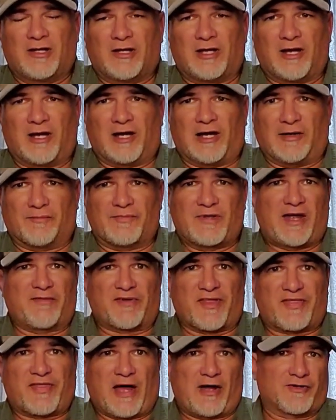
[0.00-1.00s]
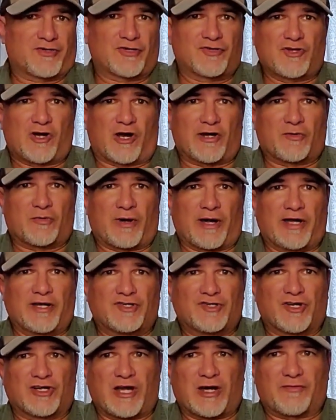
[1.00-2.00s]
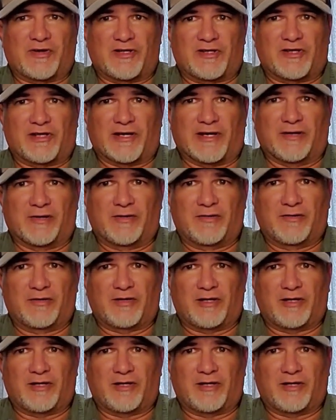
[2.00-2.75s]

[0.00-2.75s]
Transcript: They have 1,000-yard range and everything.